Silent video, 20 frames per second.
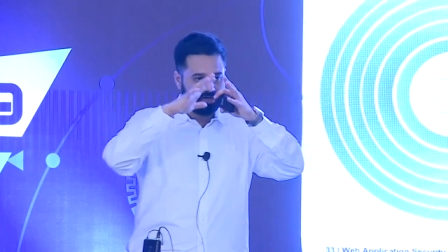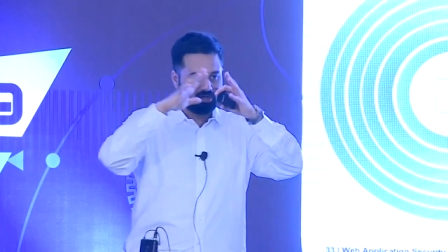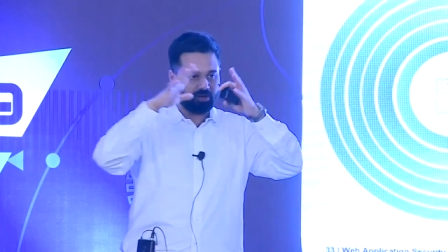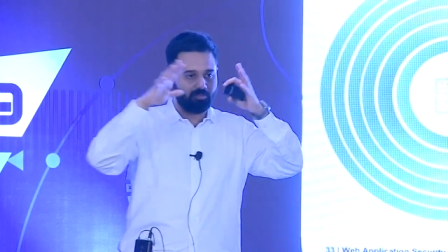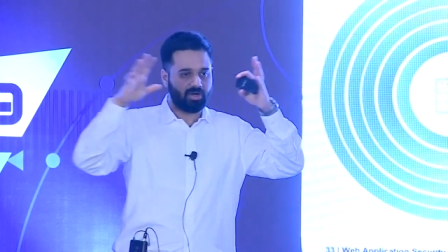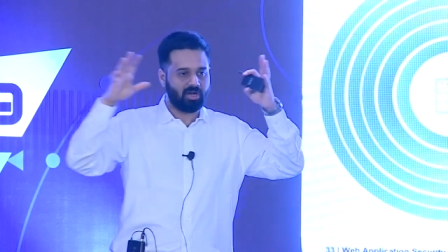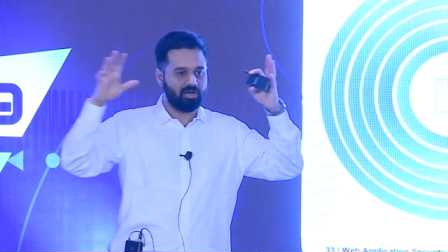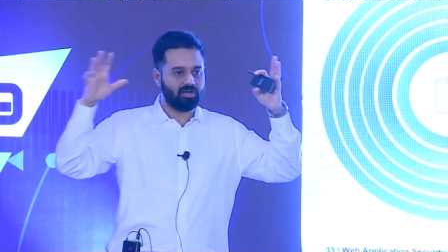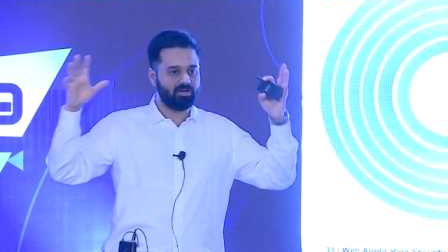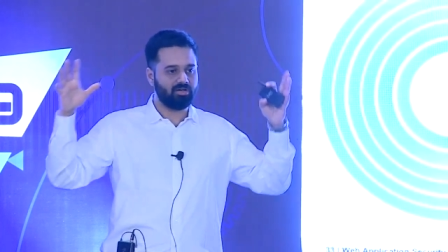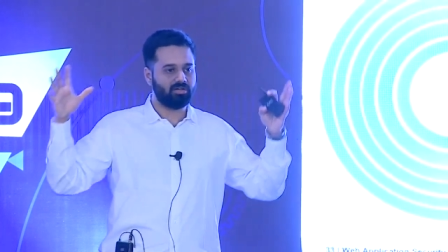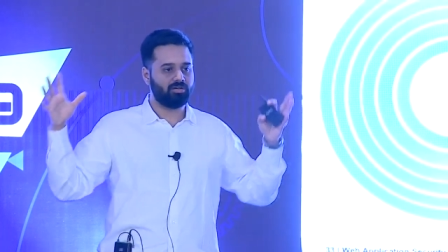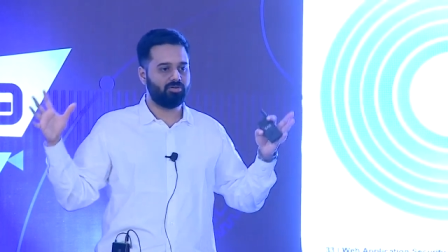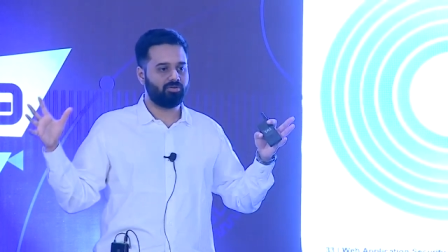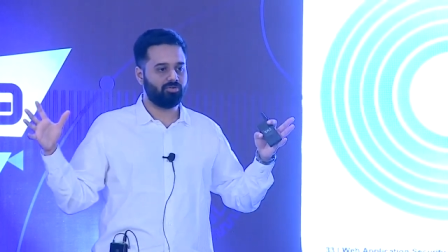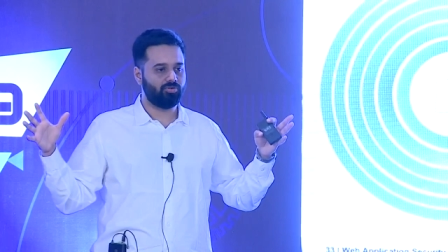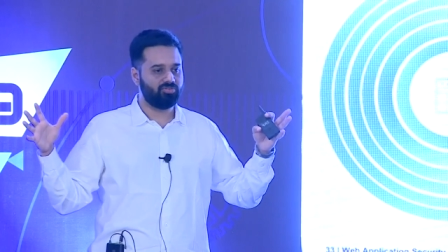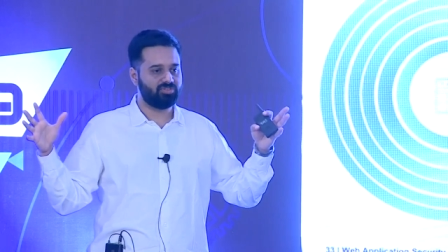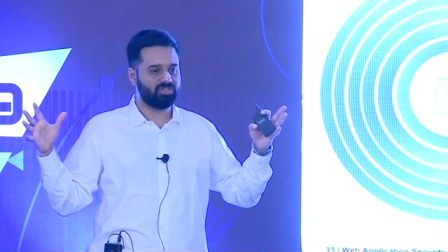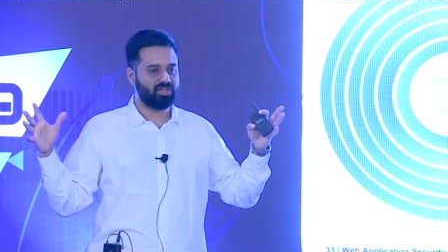command and
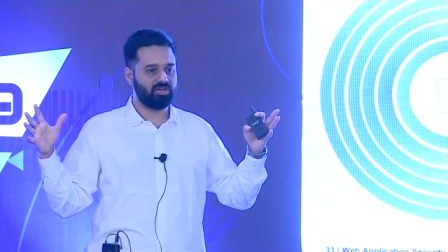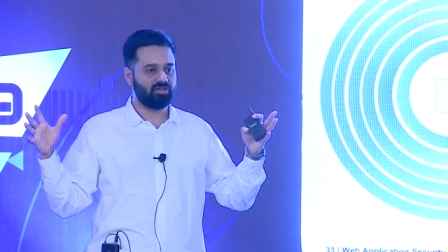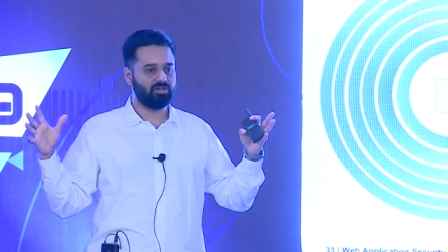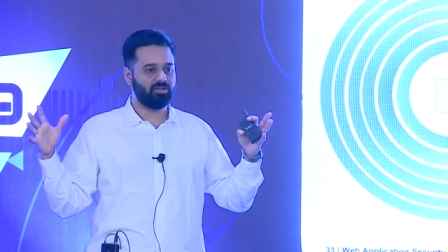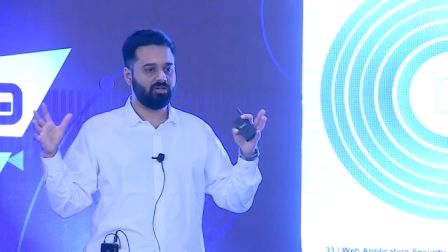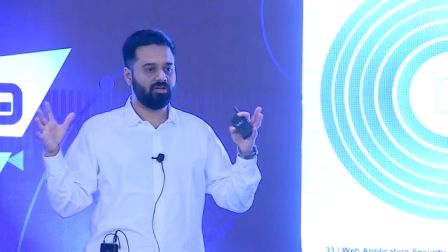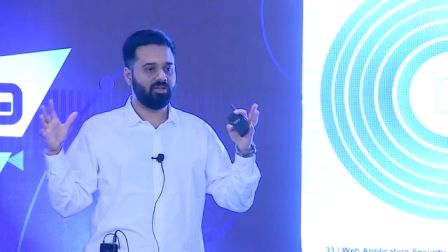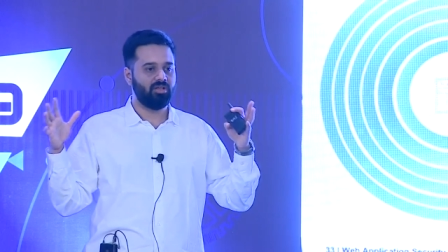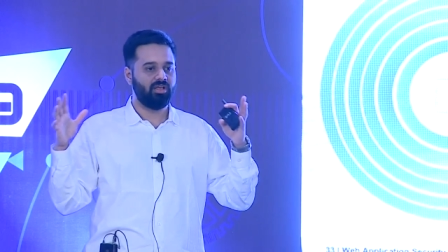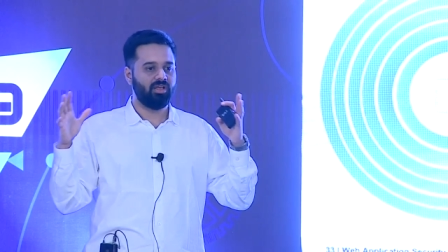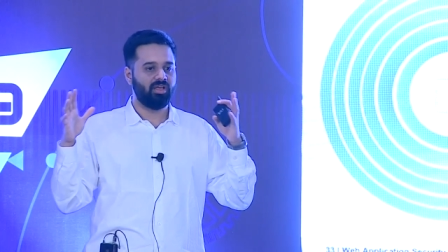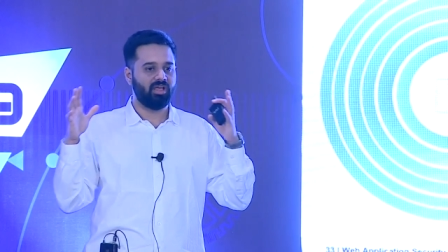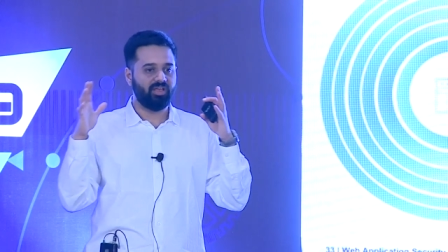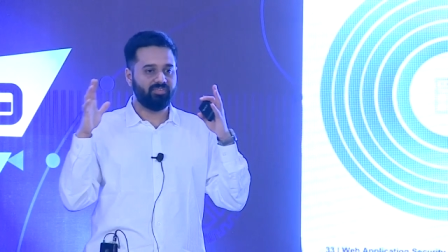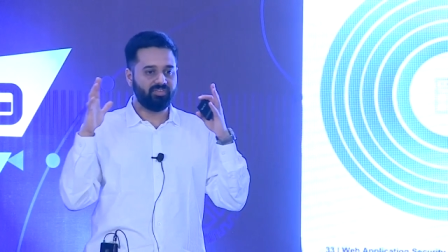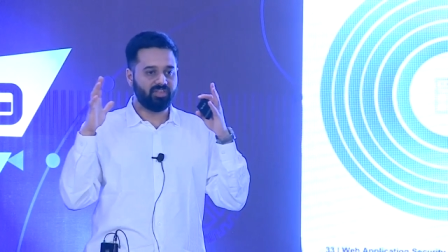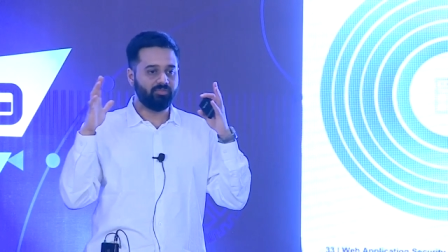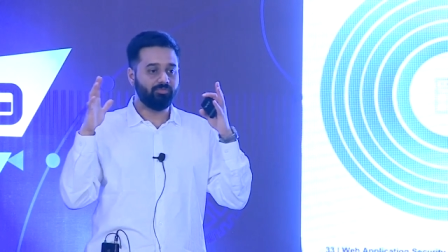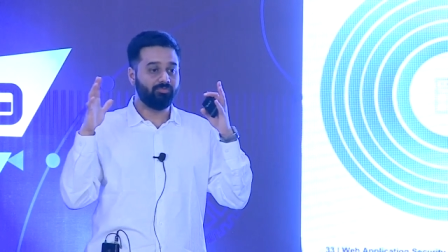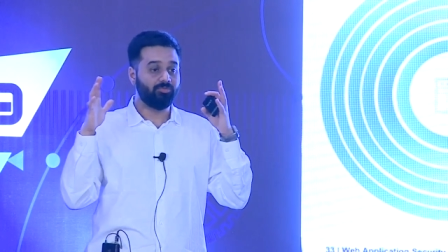control center,
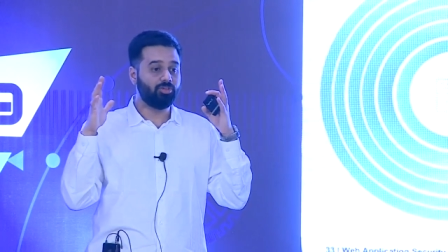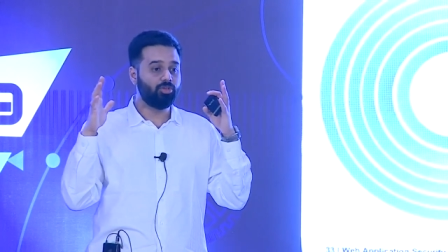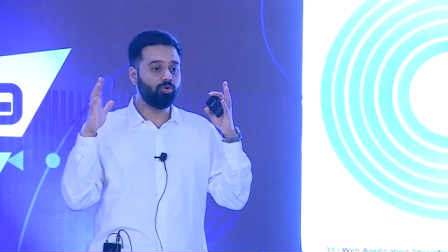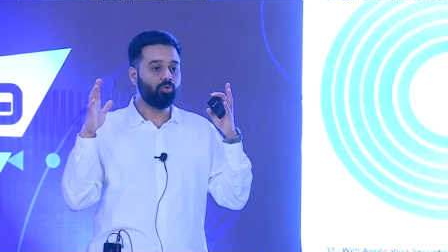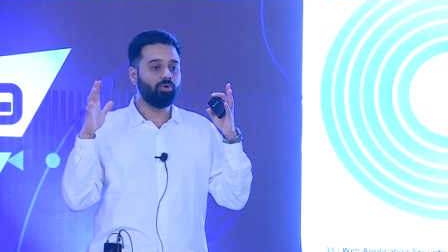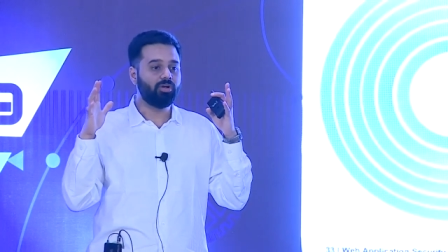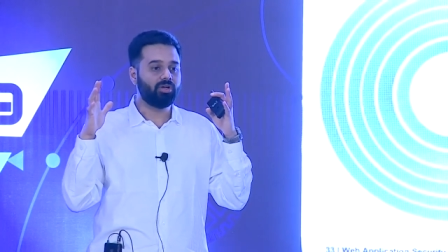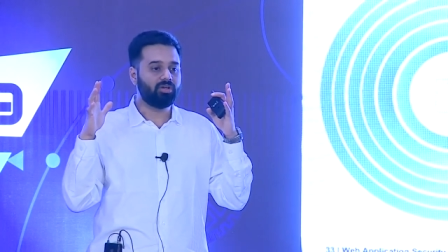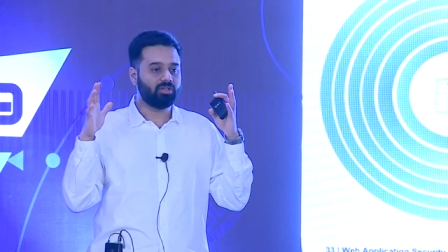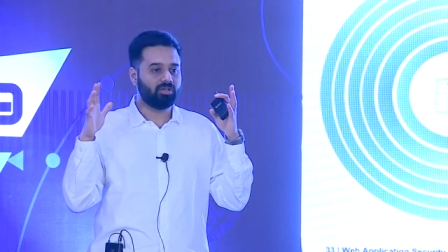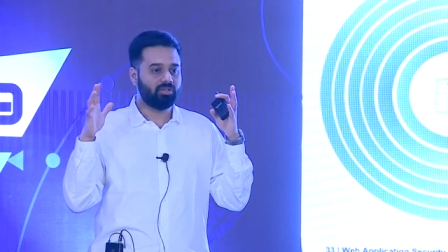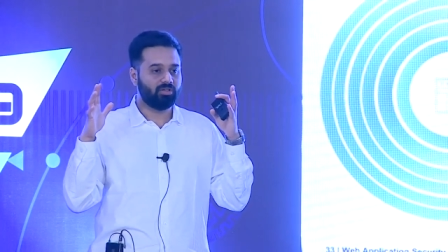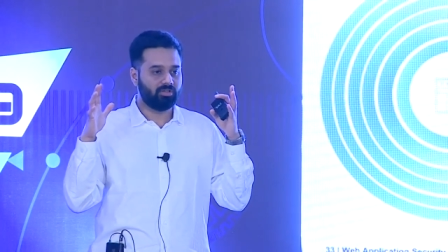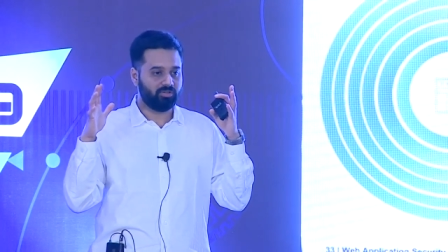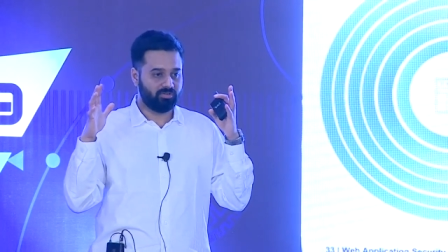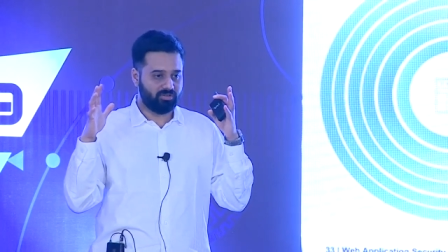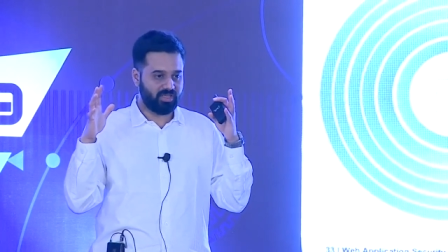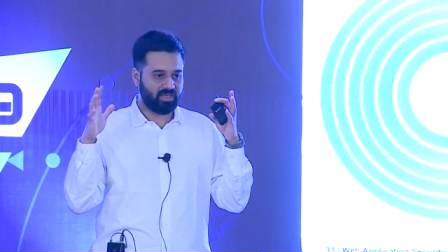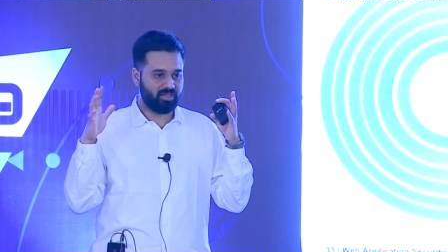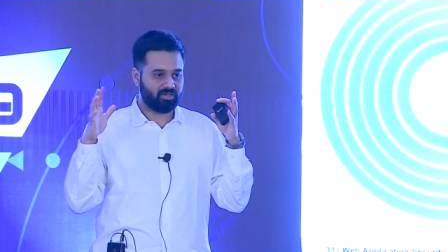and then view it
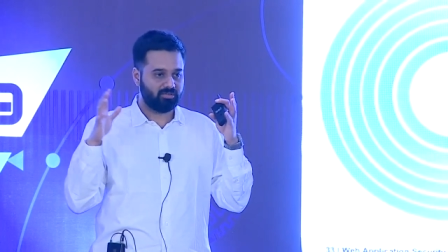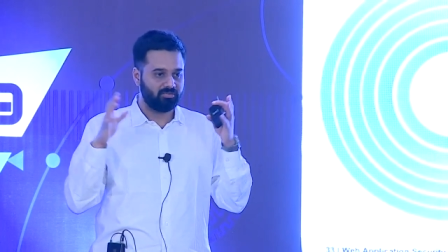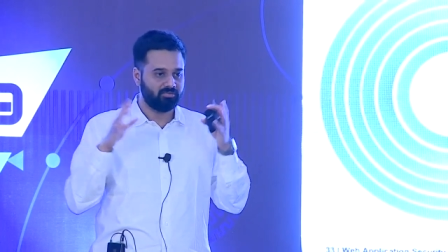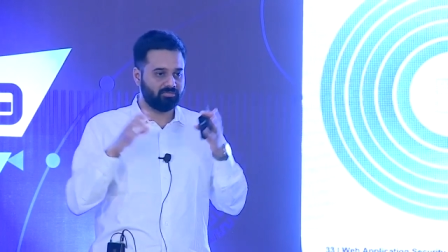there.